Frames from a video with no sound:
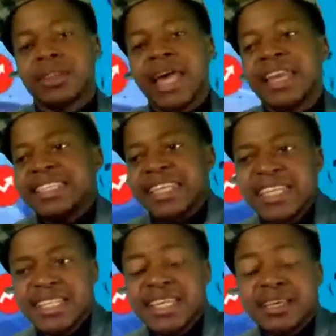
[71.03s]
that it's
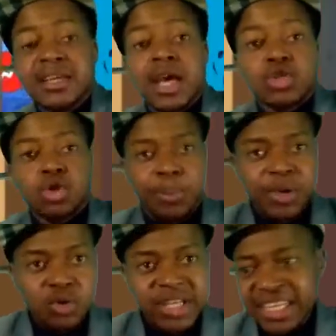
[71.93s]
easier to
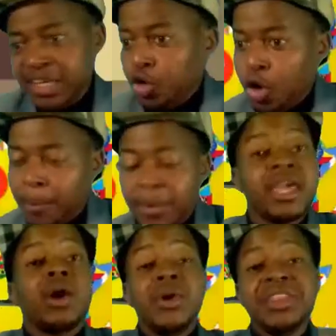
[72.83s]
build an
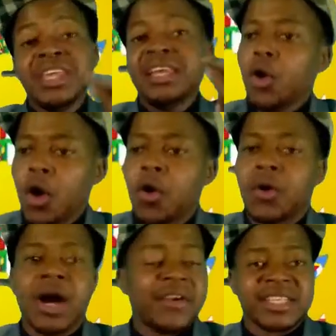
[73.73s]
economy with a local
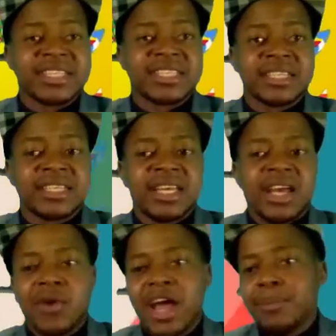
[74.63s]
currency,
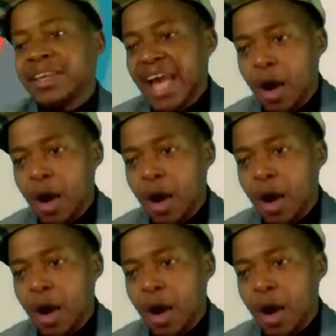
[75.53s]
right? But